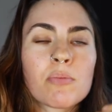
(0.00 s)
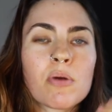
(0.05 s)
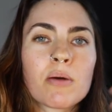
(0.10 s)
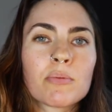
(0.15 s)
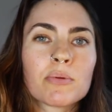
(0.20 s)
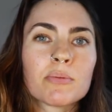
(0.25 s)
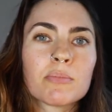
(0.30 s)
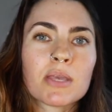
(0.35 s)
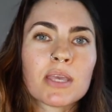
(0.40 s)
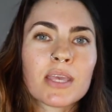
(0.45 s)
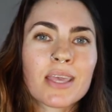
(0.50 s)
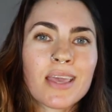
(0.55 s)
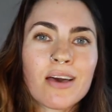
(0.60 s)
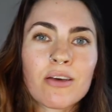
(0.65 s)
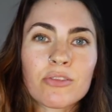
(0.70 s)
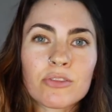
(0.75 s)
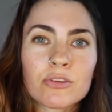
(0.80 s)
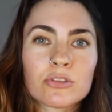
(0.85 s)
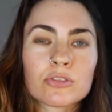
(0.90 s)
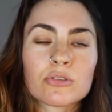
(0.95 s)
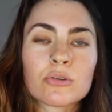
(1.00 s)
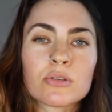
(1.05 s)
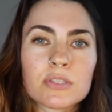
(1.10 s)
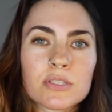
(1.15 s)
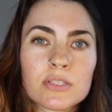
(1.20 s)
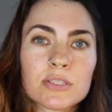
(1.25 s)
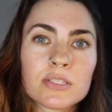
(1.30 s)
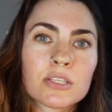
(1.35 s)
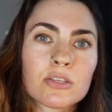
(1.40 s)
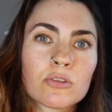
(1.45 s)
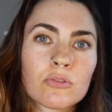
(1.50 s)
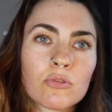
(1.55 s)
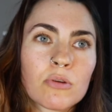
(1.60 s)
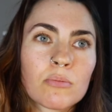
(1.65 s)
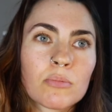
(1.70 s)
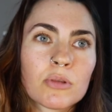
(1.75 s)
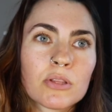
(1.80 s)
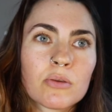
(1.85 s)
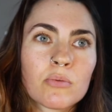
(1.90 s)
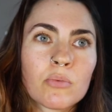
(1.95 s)
probably making healthier choices than you
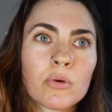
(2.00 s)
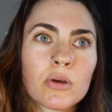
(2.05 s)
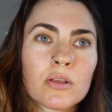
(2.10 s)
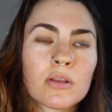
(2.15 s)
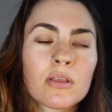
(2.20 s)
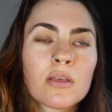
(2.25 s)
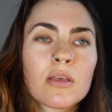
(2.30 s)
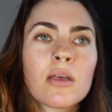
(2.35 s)
normally would.